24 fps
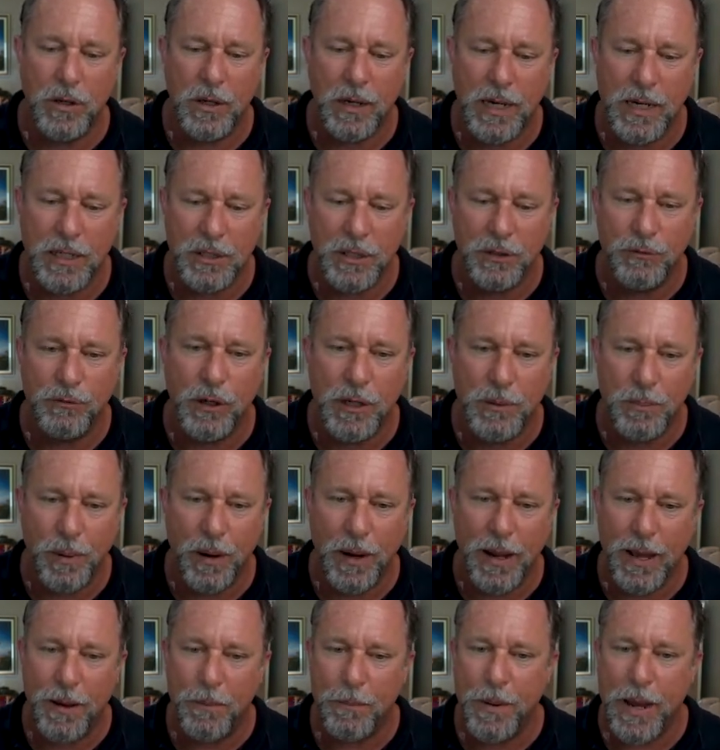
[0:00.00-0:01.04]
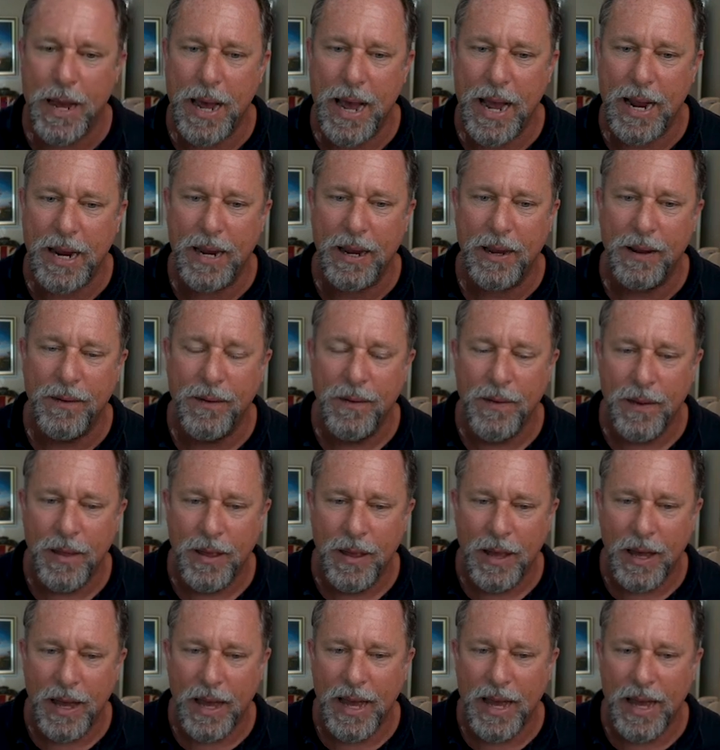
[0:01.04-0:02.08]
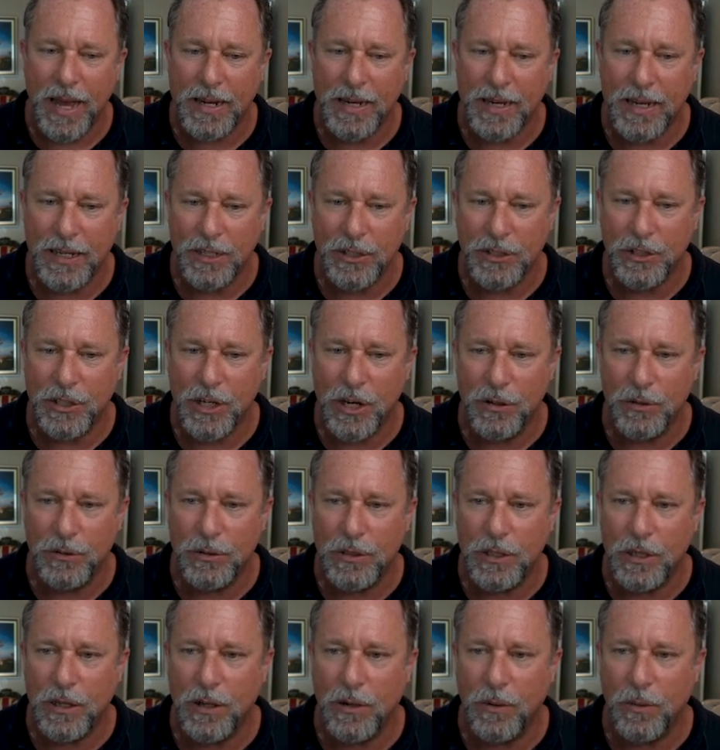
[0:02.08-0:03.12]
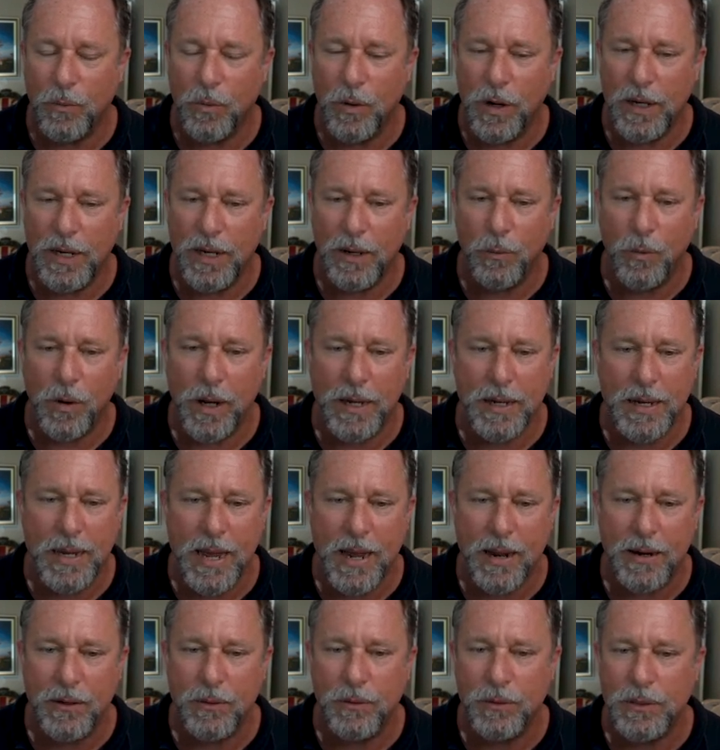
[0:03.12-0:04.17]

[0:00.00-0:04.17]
You can actually replay it back, and it shows that when it went down,